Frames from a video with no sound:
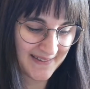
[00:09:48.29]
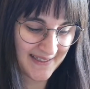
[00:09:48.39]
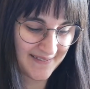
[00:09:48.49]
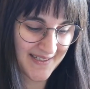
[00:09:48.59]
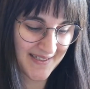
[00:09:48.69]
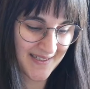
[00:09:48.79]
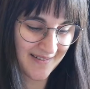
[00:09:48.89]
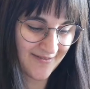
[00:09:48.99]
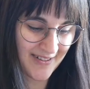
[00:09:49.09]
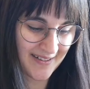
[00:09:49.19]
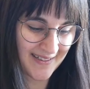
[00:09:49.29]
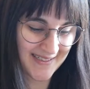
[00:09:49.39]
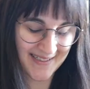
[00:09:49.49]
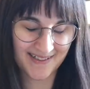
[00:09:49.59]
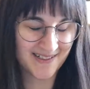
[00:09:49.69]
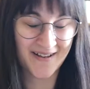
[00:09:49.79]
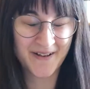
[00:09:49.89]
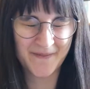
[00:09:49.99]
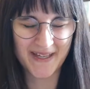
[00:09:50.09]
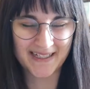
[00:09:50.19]
And it was just so fun because none
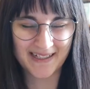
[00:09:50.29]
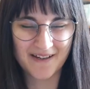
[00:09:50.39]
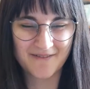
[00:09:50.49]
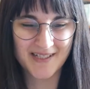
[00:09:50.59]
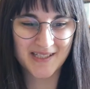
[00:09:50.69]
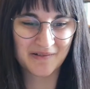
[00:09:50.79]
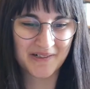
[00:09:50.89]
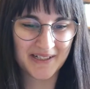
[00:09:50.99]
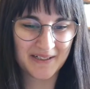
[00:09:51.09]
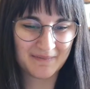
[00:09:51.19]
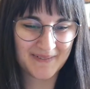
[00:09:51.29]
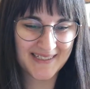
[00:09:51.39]
of that Lego was sorted,